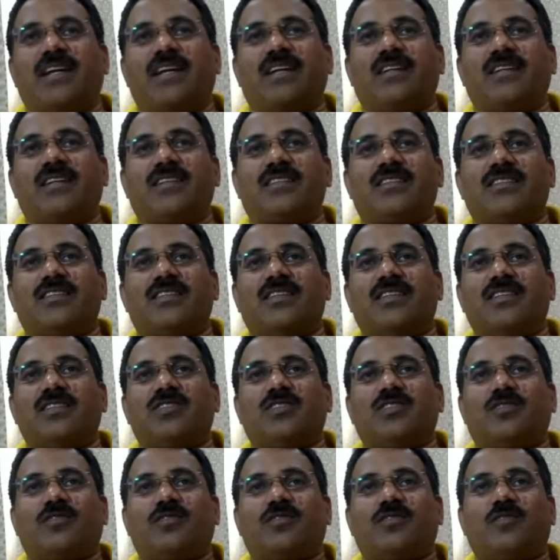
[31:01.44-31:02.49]
get the sin
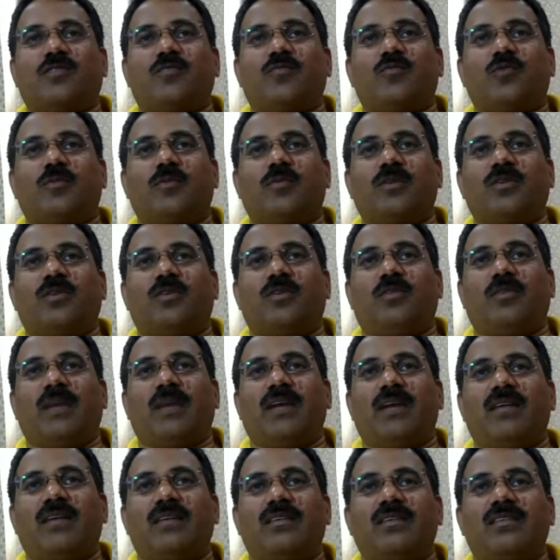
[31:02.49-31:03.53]
nature, from woman or
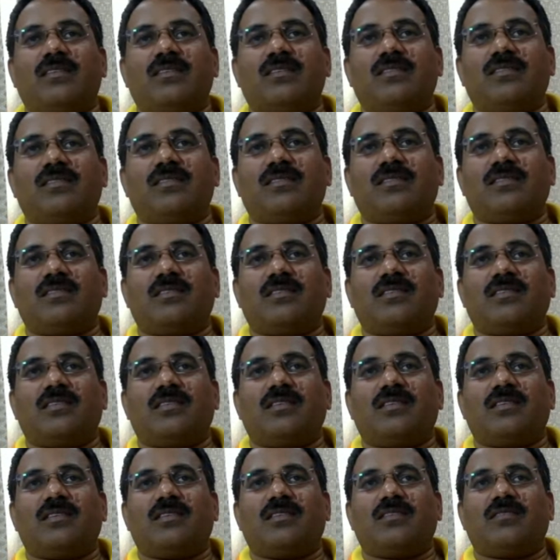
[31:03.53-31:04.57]
man?
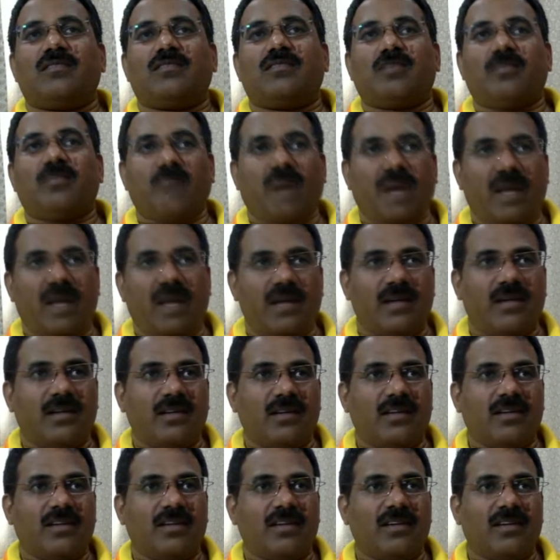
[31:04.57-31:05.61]
From man.
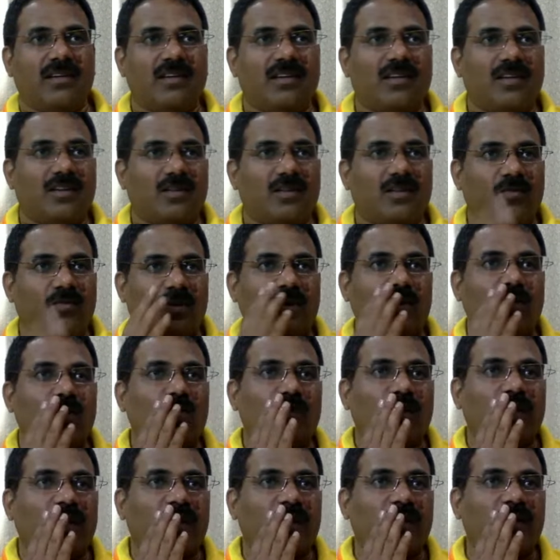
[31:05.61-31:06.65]
Why are you
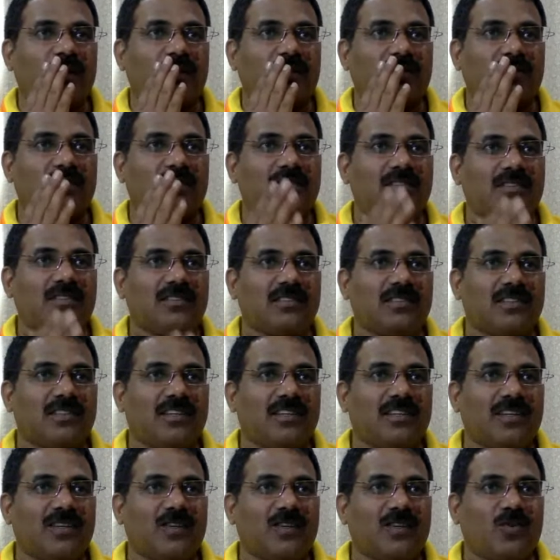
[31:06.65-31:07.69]
doing like this?
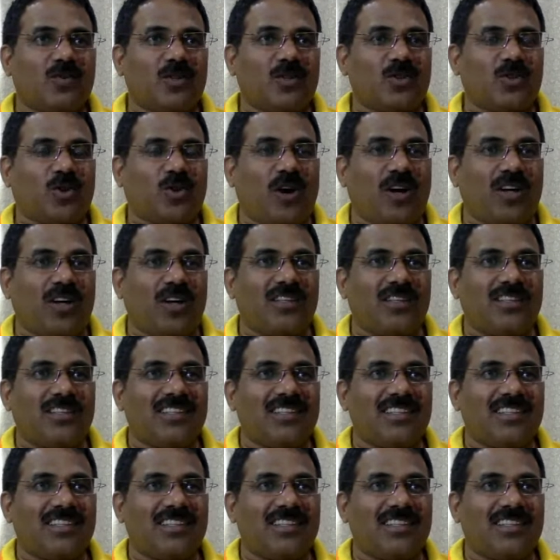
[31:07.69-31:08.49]
You are shocked?